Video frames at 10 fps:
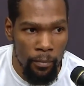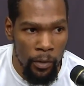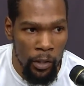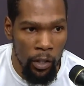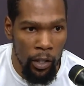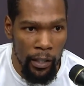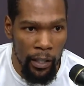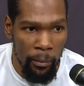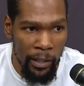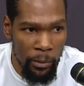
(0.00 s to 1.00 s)
you know, I
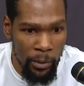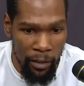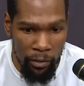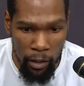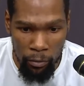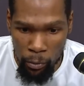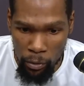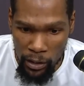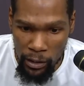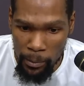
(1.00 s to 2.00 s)
can't wait till we have our full
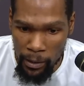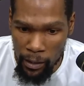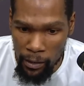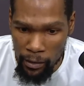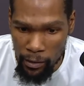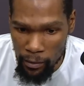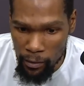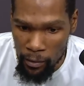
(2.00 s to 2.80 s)
team together and